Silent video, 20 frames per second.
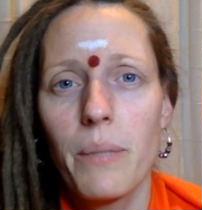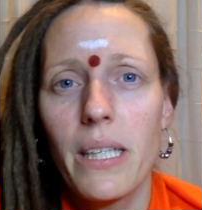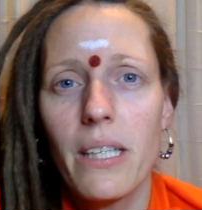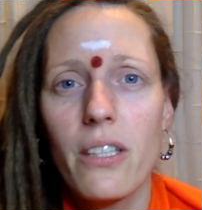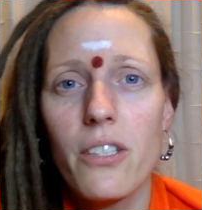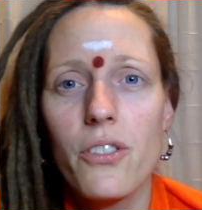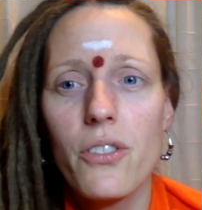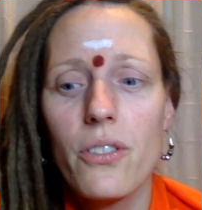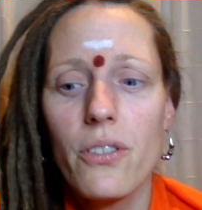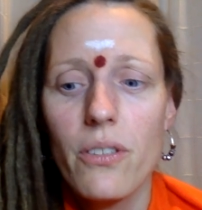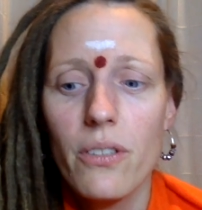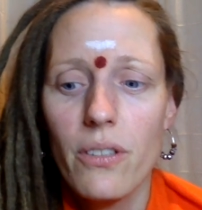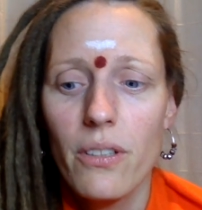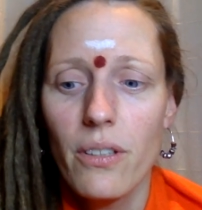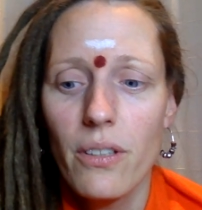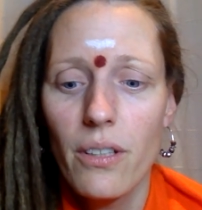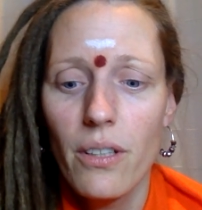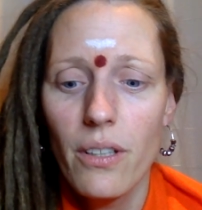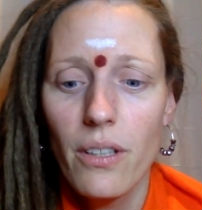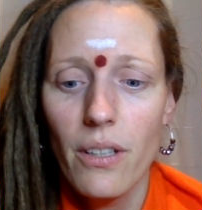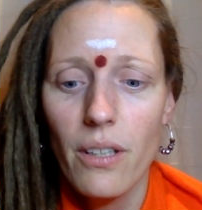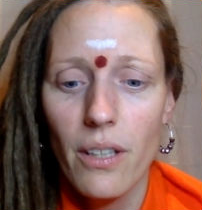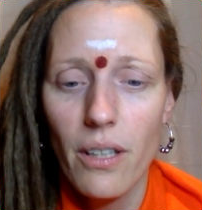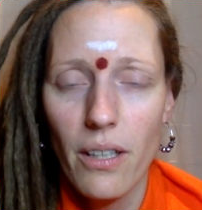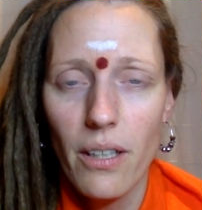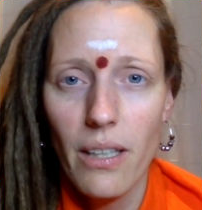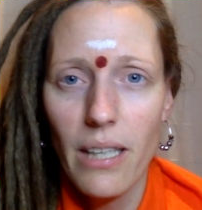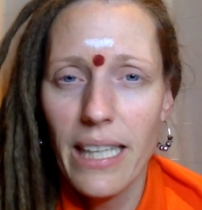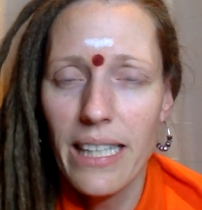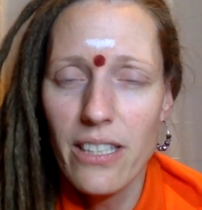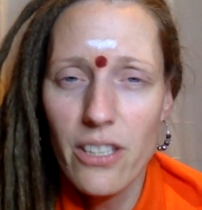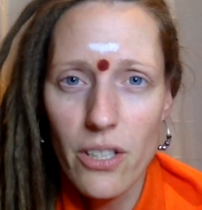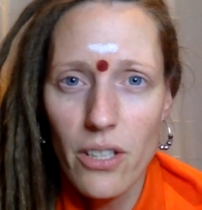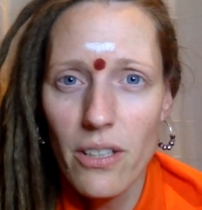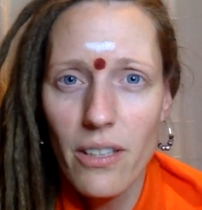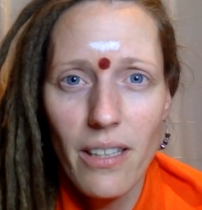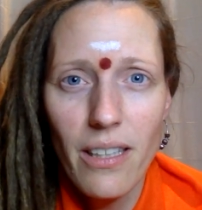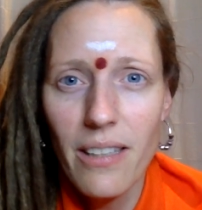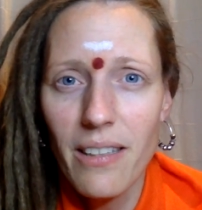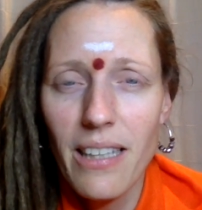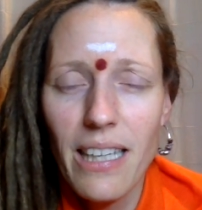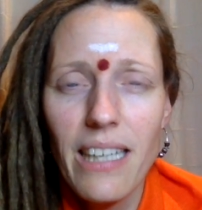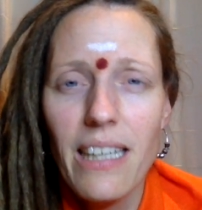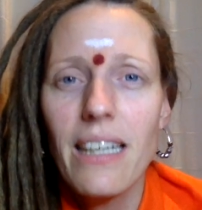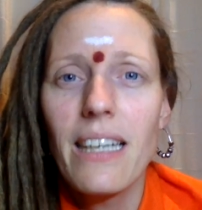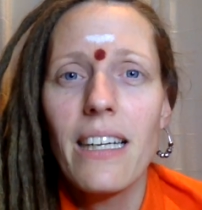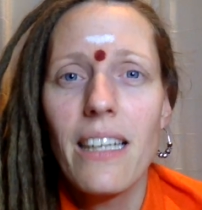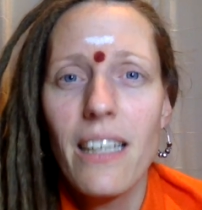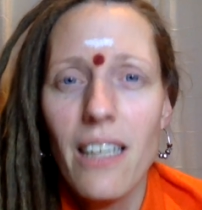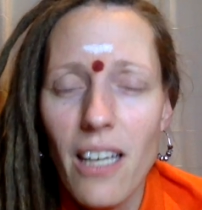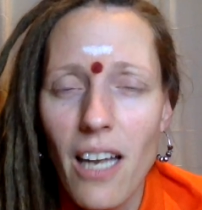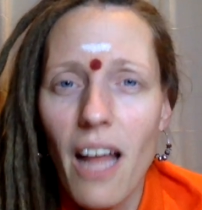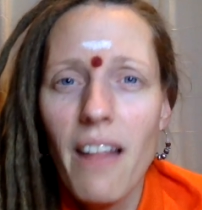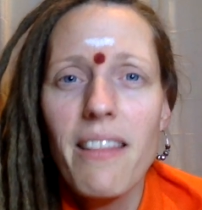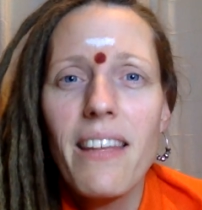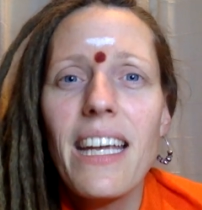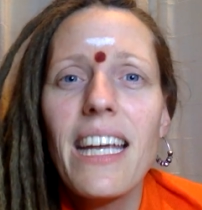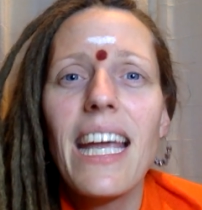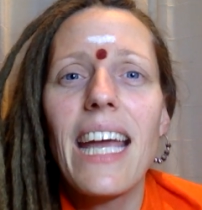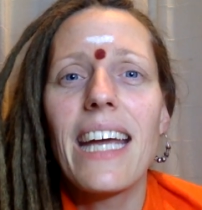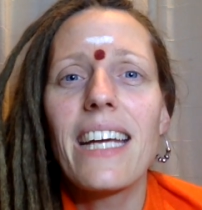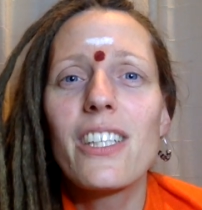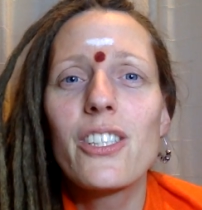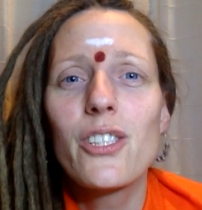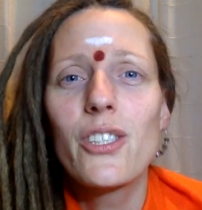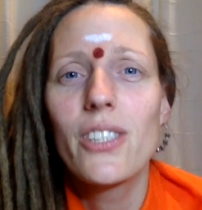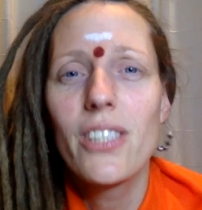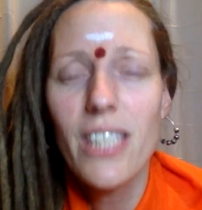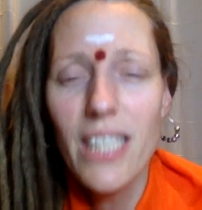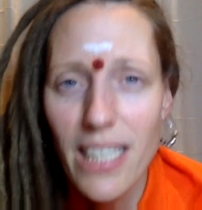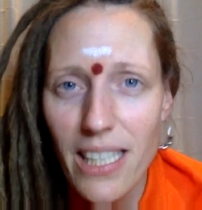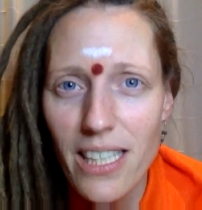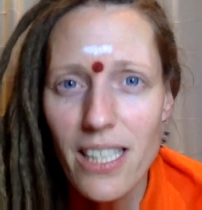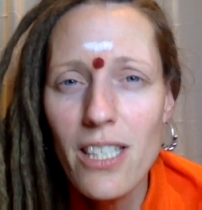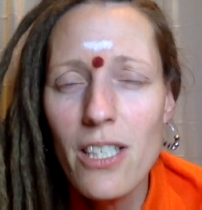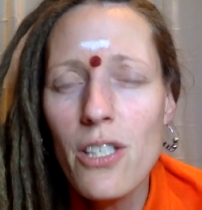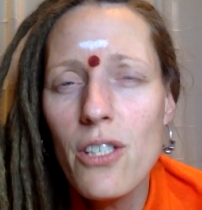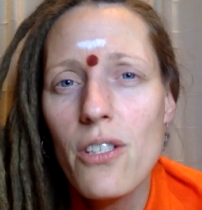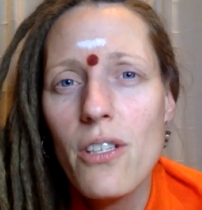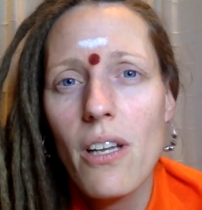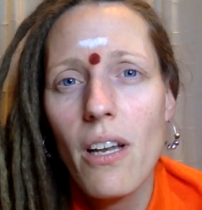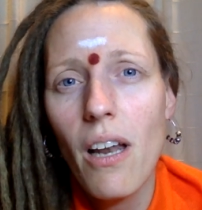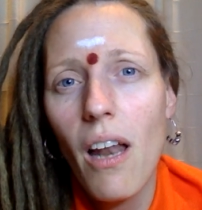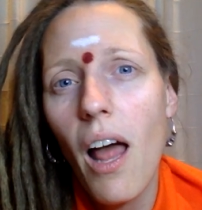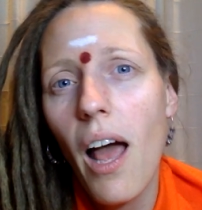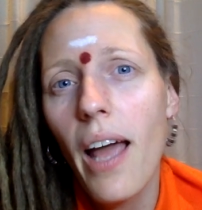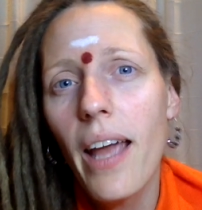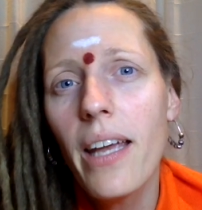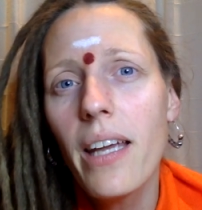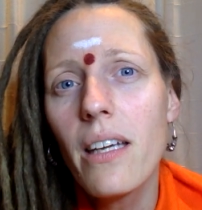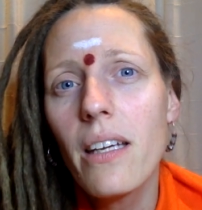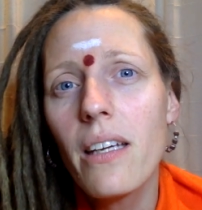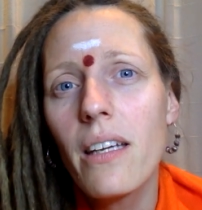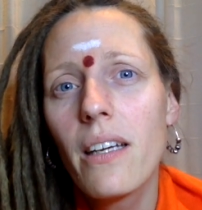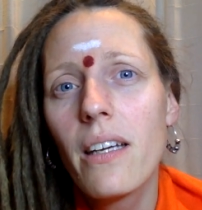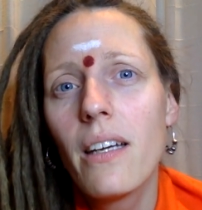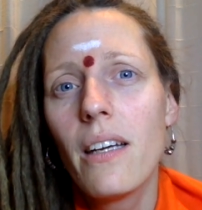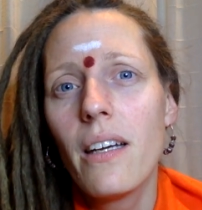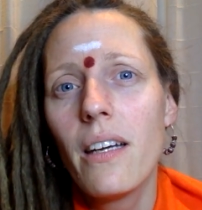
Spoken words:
because nothing exists like